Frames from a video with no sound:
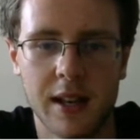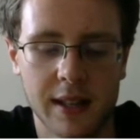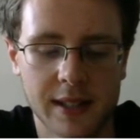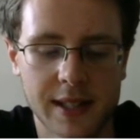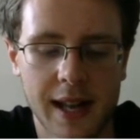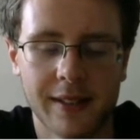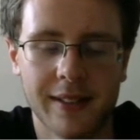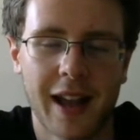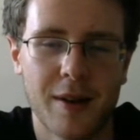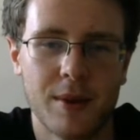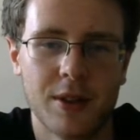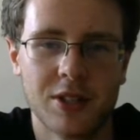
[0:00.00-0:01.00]
exactly
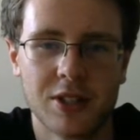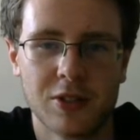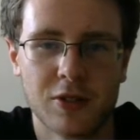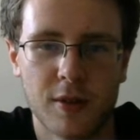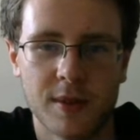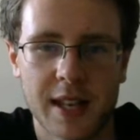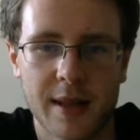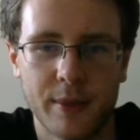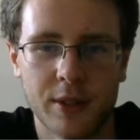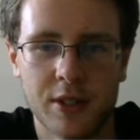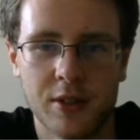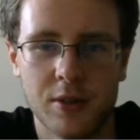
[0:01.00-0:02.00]
how much the storm is
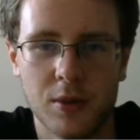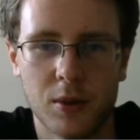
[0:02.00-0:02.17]
able to